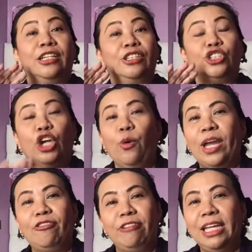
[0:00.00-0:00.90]
So
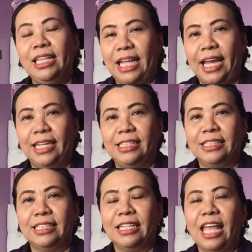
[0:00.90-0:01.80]
I
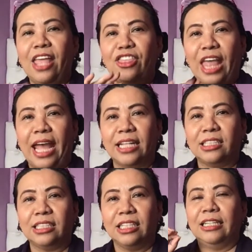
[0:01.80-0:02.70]
realized
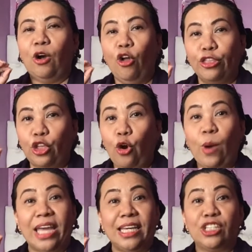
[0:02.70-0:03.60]
that although
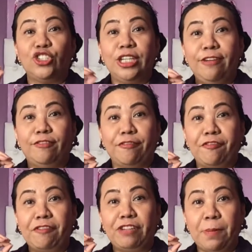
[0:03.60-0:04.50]
I achieved
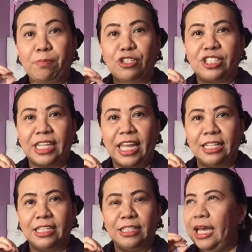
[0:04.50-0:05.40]

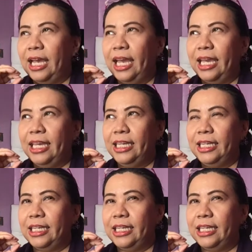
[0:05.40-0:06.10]
50%, I